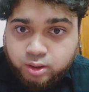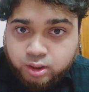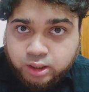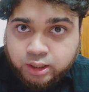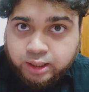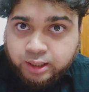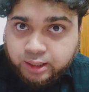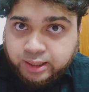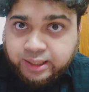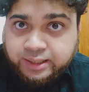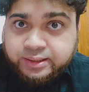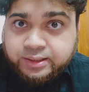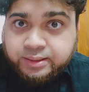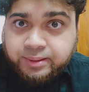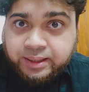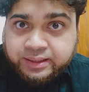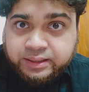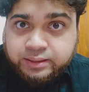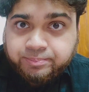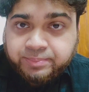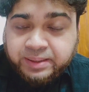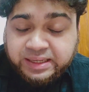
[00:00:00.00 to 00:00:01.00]
at
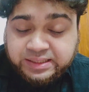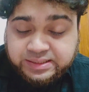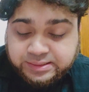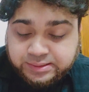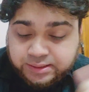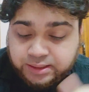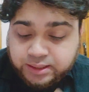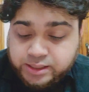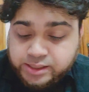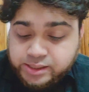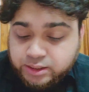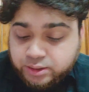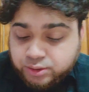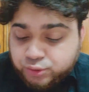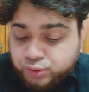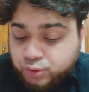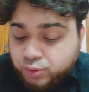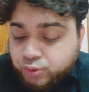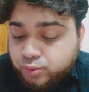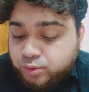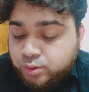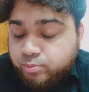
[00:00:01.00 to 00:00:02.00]
the base.
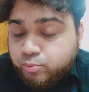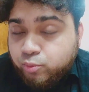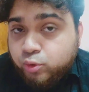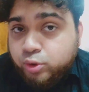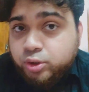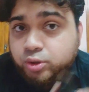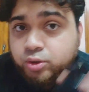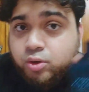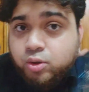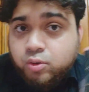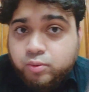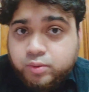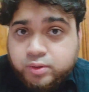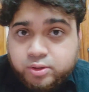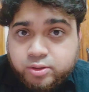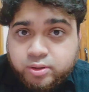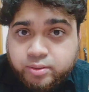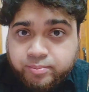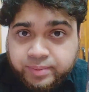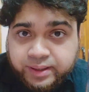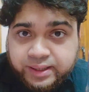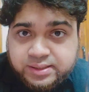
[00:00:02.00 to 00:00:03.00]
So the more you go
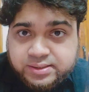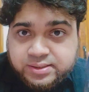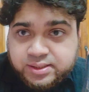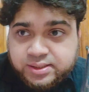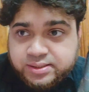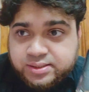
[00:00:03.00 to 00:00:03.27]
into the base,